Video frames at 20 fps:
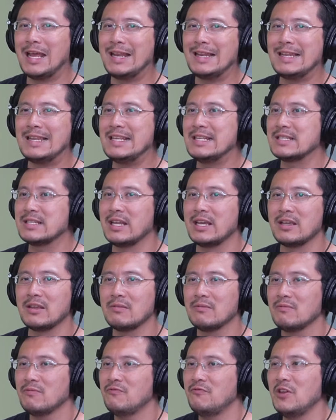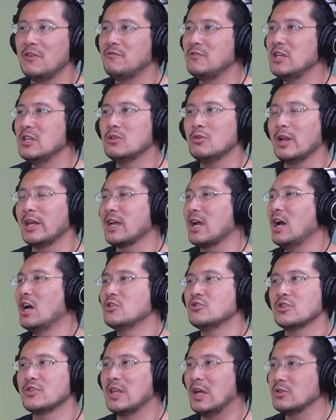least like 50 to like
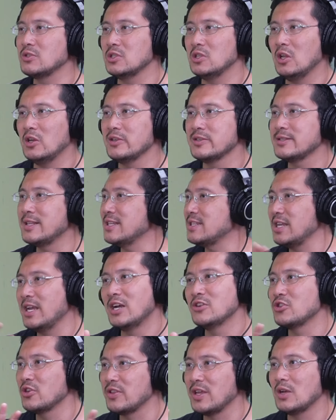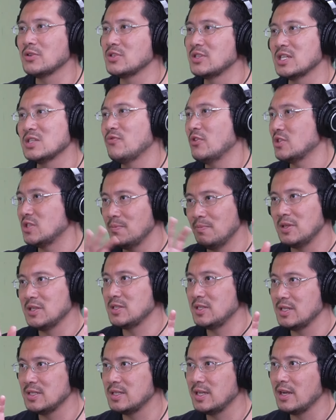$100000 let's say 100000 just for
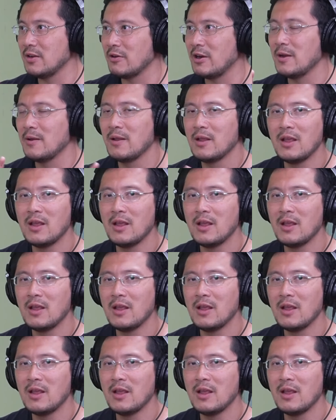simplicity's sake right